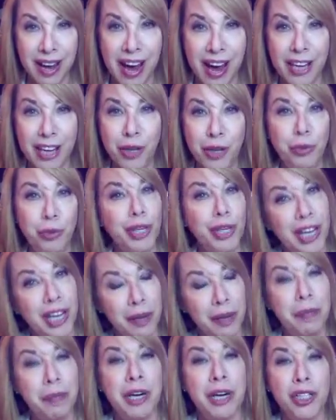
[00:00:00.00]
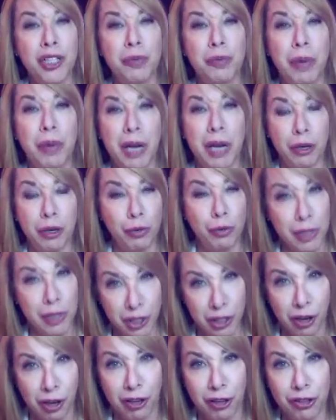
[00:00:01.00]
and you will get a much better
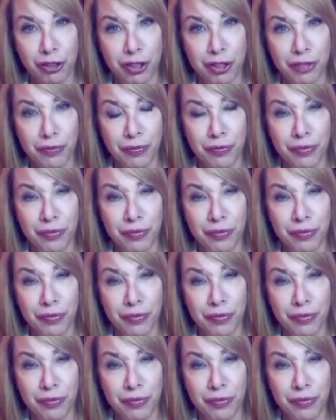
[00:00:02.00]
result.